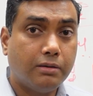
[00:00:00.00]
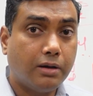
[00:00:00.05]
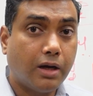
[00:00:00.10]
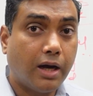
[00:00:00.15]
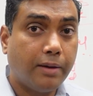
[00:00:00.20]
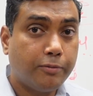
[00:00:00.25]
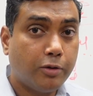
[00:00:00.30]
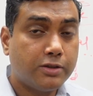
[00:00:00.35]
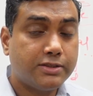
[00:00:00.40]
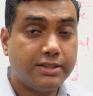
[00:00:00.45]

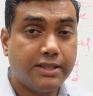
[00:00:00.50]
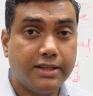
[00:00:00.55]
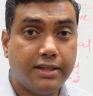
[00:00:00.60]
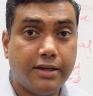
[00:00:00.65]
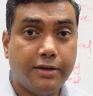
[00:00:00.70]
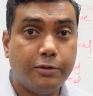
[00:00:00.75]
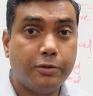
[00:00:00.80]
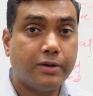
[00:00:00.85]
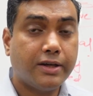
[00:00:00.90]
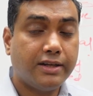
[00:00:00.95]
I'm not saying
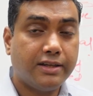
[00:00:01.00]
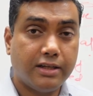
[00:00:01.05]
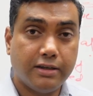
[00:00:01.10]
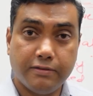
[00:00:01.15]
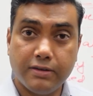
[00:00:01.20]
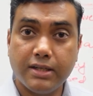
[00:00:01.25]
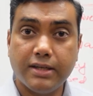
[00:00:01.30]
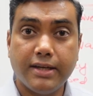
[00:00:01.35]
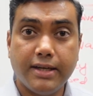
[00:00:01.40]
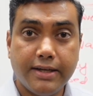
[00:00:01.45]
that you can
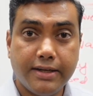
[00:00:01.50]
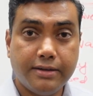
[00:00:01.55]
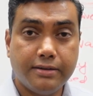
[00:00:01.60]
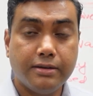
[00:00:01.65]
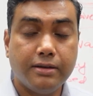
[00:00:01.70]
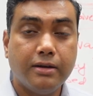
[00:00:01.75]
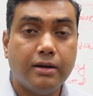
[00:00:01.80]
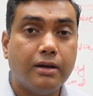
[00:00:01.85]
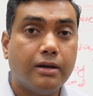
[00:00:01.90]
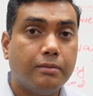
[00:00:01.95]
never collect,
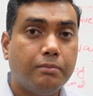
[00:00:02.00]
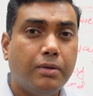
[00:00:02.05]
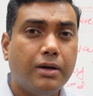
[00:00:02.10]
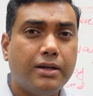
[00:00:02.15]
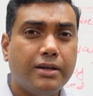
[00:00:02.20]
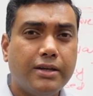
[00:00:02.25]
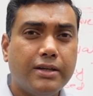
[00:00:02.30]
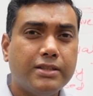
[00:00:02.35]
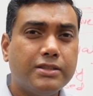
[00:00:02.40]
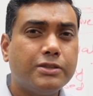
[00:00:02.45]
but
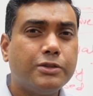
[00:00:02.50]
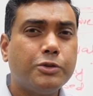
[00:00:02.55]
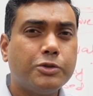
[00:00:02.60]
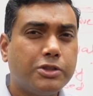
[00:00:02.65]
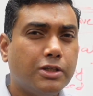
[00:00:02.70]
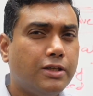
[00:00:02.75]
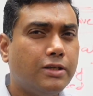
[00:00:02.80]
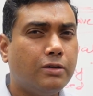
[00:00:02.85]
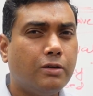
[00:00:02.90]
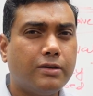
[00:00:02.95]
it is
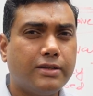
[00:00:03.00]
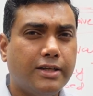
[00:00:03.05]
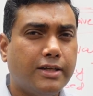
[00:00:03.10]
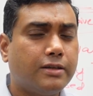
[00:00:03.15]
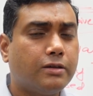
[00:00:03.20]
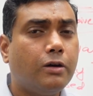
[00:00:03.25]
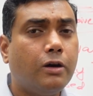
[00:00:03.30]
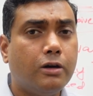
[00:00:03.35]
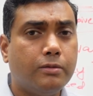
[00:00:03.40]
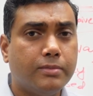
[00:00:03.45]
usually not
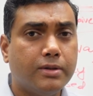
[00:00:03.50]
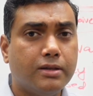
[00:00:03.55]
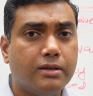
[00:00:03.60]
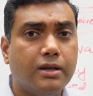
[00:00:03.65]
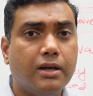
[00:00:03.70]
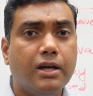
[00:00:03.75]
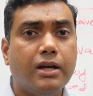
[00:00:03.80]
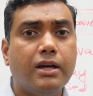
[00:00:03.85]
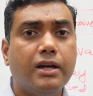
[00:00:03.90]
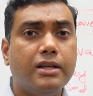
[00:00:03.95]
that common.
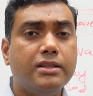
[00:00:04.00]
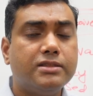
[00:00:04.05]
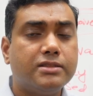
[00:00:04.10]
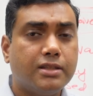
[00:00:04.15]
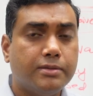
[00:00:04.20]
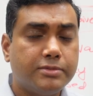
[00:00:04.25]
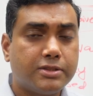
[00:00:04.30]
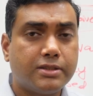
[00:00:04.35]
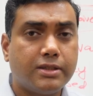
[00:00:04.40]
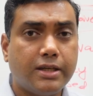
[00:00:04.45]
In
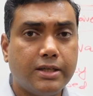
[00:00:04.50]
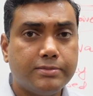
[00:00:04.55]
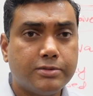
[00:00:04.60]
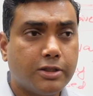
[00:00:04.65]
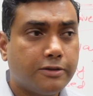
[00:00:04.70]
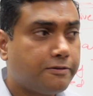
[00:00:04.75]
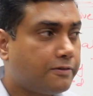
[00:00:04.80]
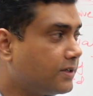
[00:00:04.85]
some streams of